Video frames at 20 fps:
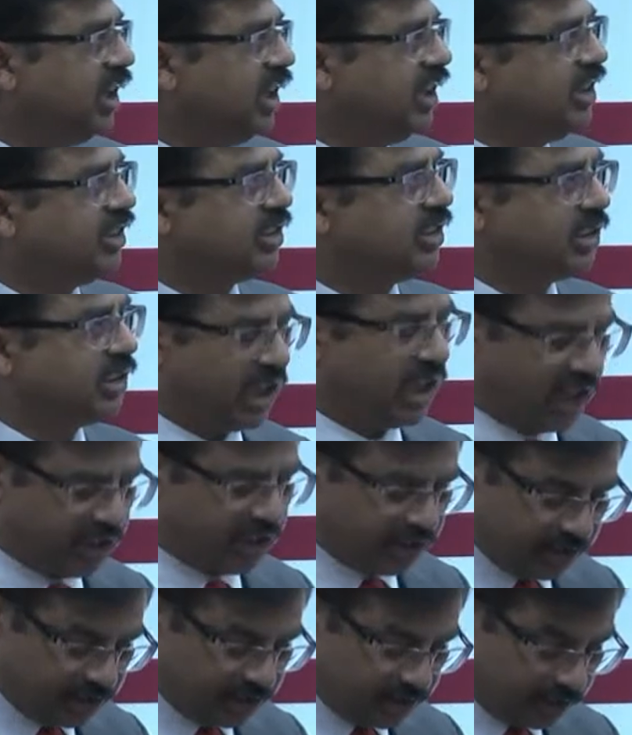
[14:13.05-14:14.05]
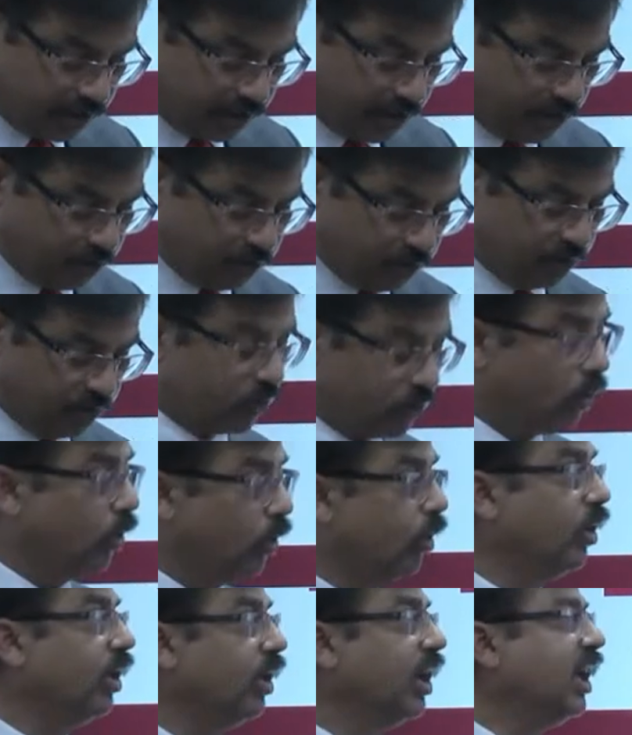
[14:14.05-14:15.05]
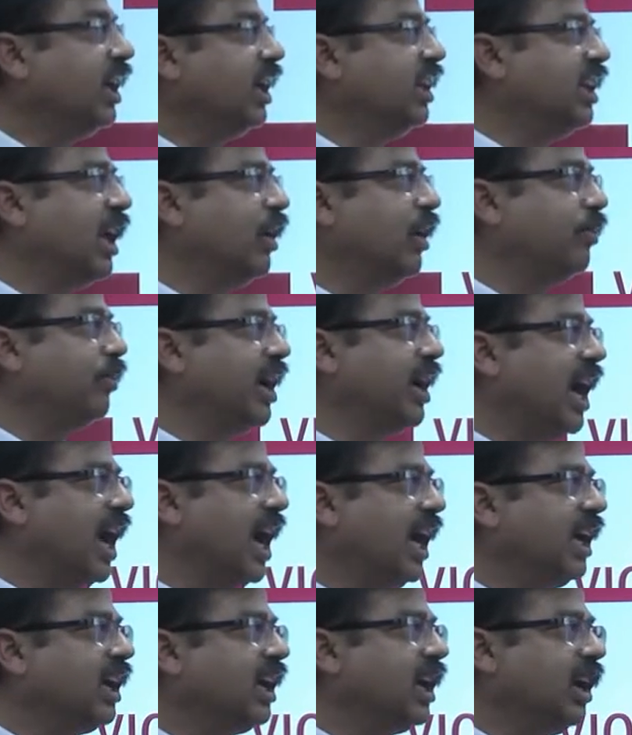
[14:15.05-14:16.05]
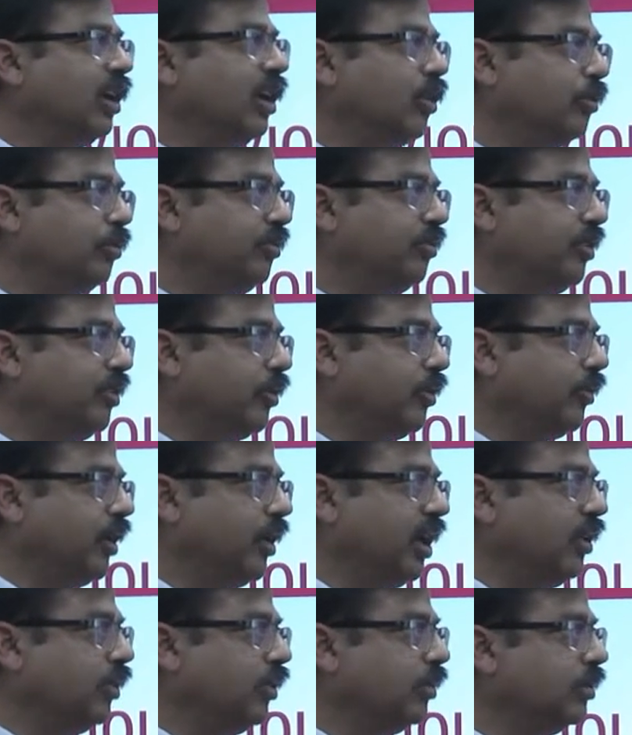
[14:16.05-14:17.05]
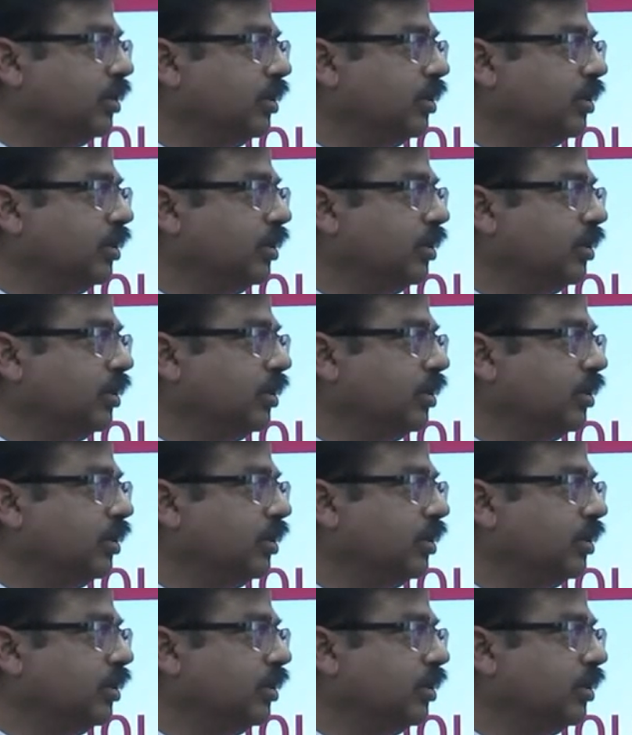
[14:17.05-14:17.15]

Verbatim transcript: This anthracitic coal is having high calorific value.